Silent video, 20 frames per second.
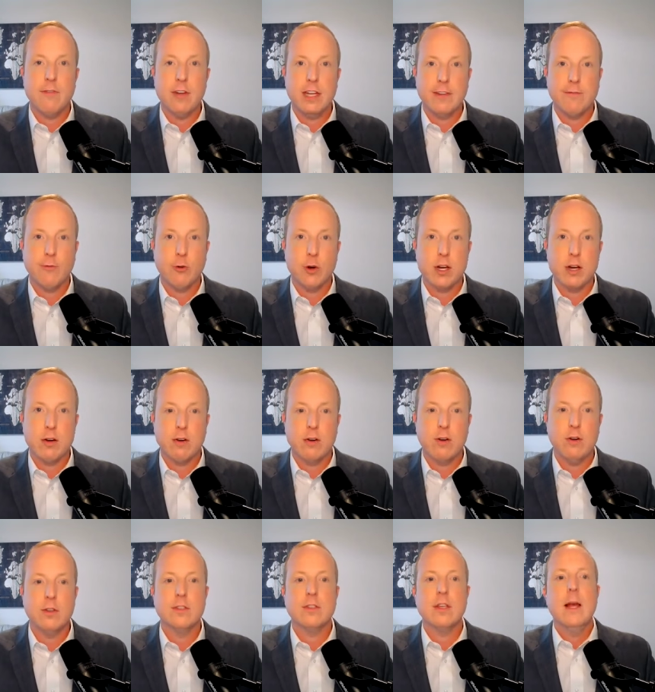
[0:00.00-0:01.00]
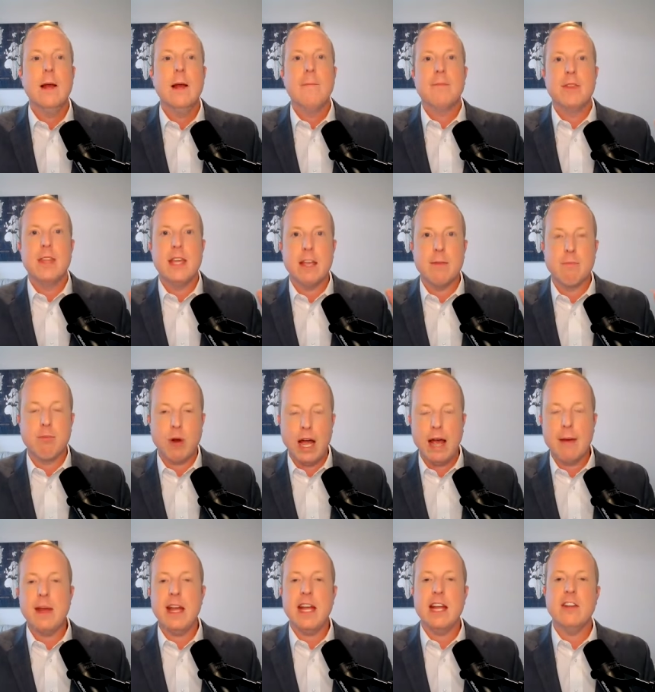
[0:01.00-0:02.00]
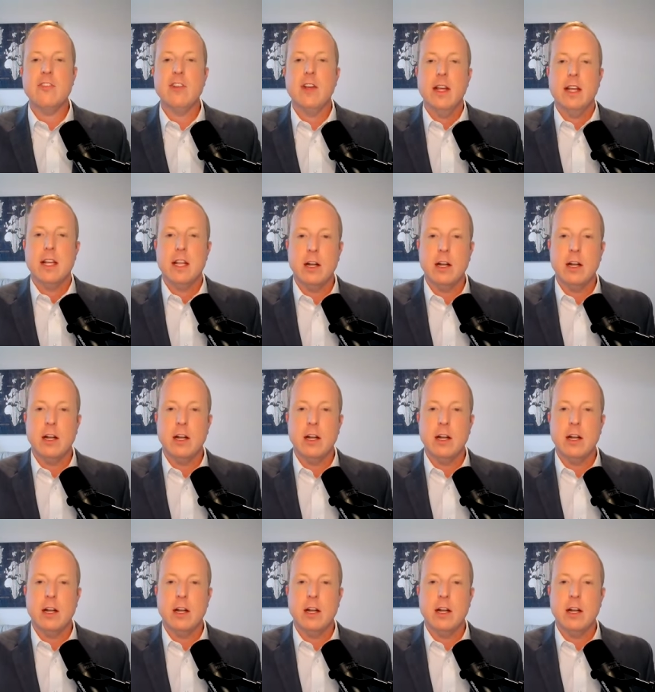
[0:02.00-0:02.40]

to fifty-four year olds, the prime age,